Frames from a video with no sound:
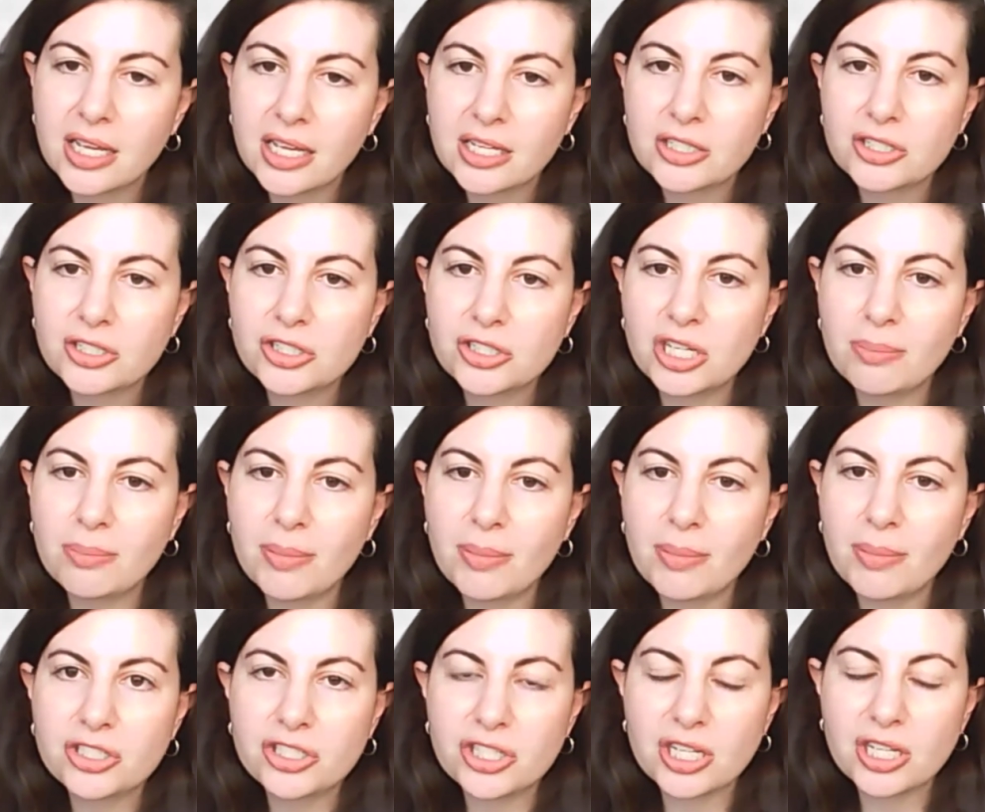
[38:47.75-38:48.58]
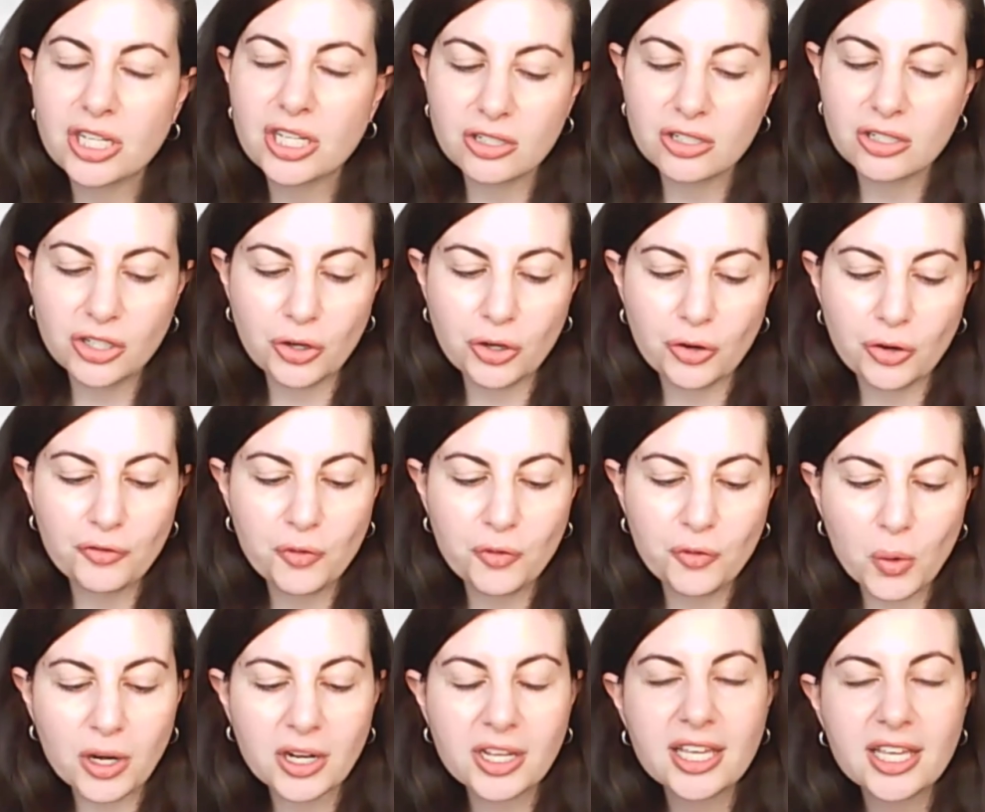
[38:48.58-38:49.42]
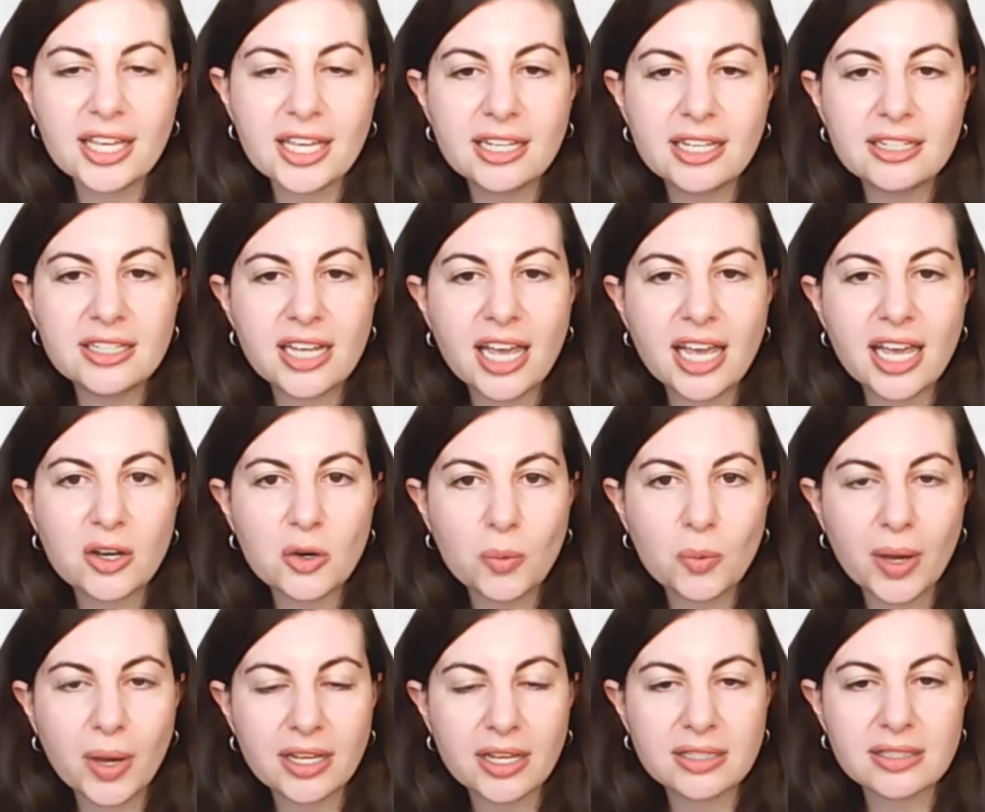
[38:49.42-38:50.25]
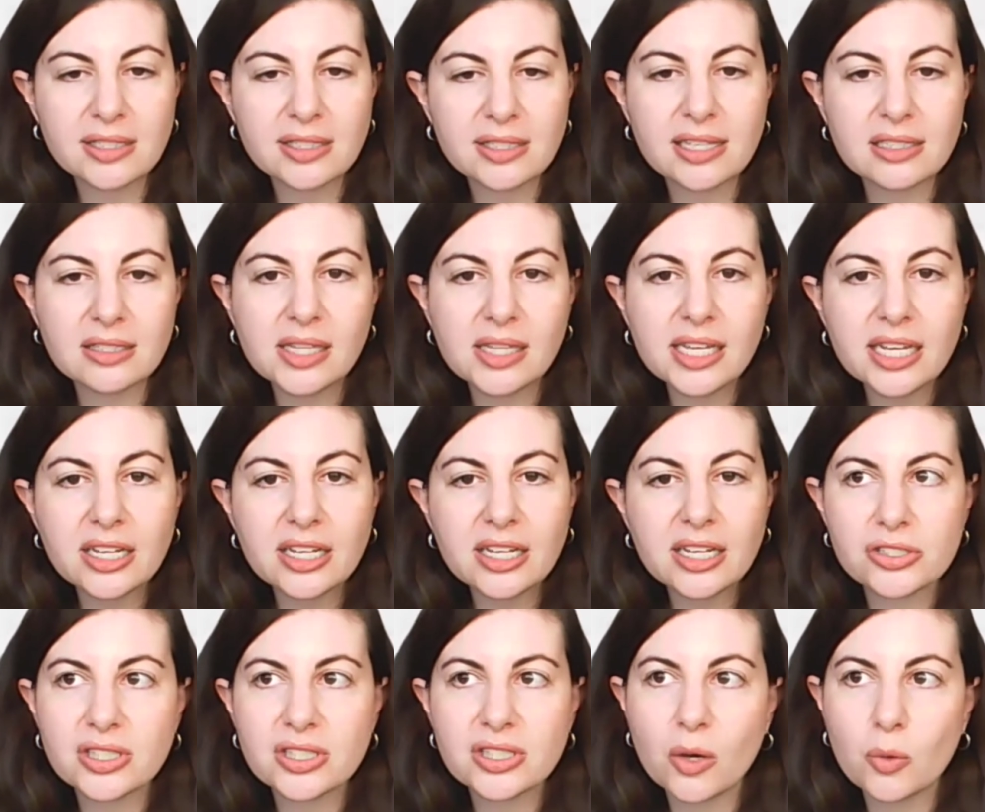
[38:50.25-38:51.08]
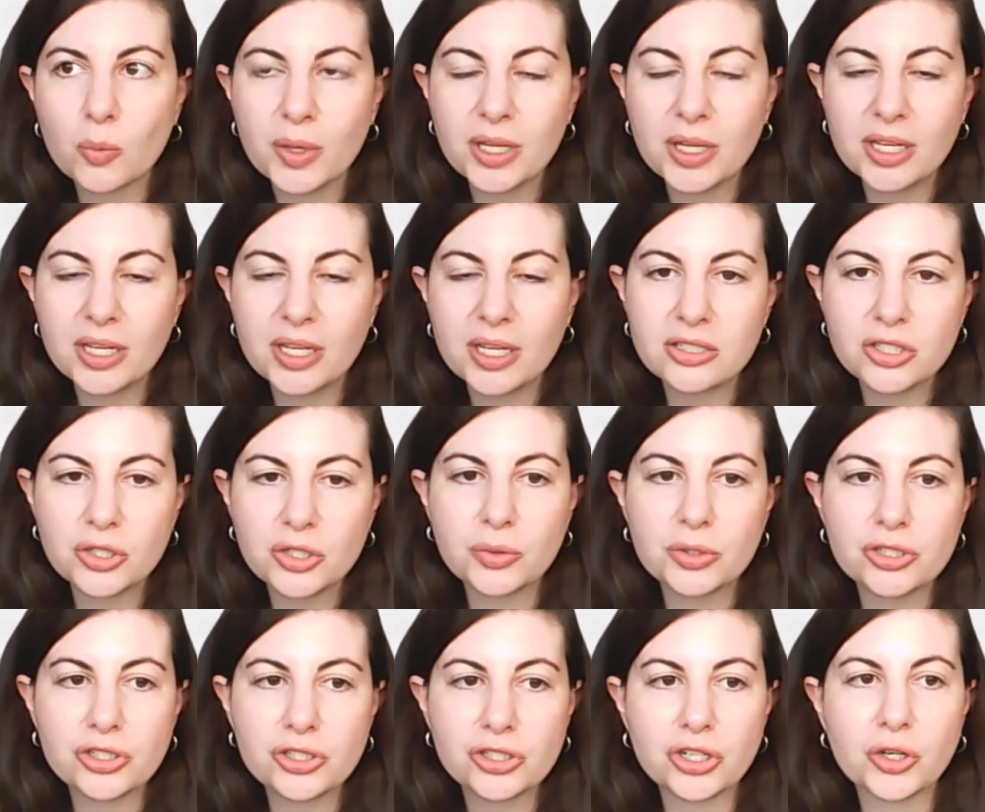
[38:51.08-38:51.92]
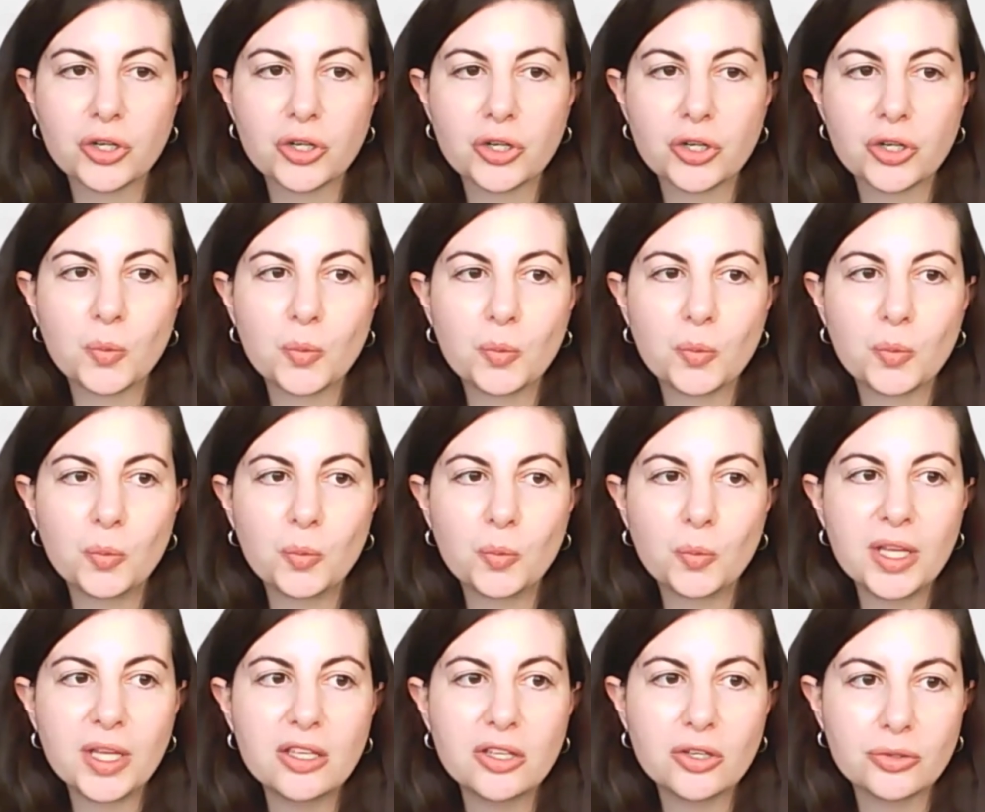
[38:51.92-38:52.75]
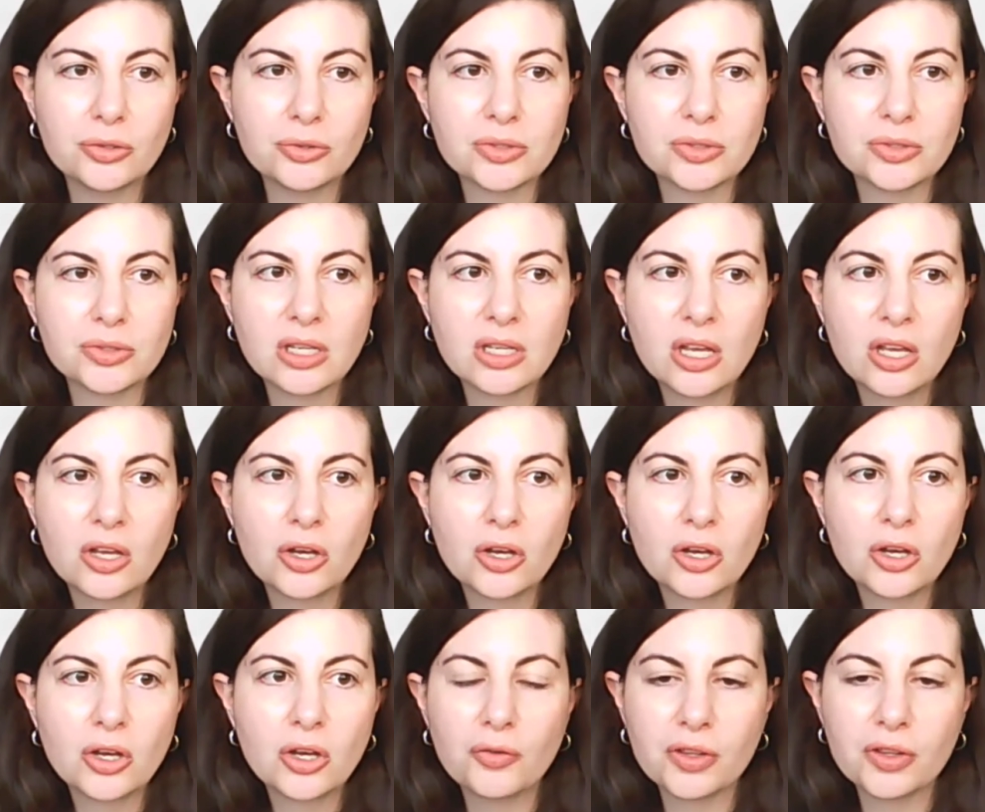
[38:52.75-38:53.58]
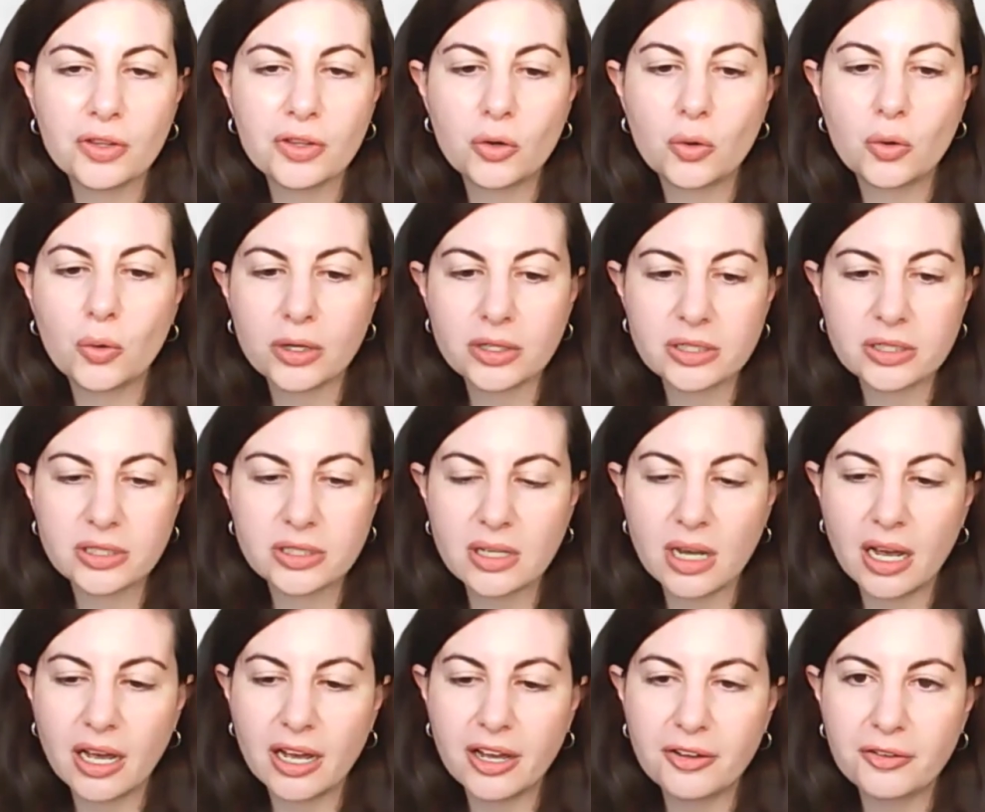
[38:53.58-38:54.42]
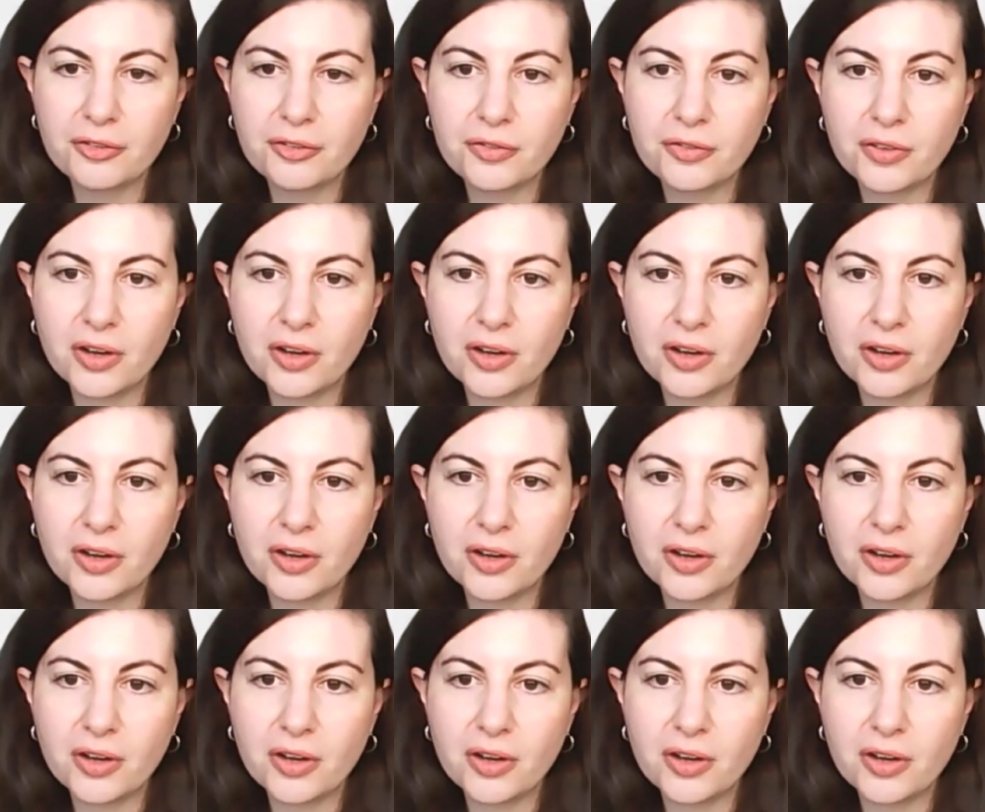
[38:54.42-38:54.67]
she mentioned, you know, four key takeaways as leaders that we need to ensure we use over the course of,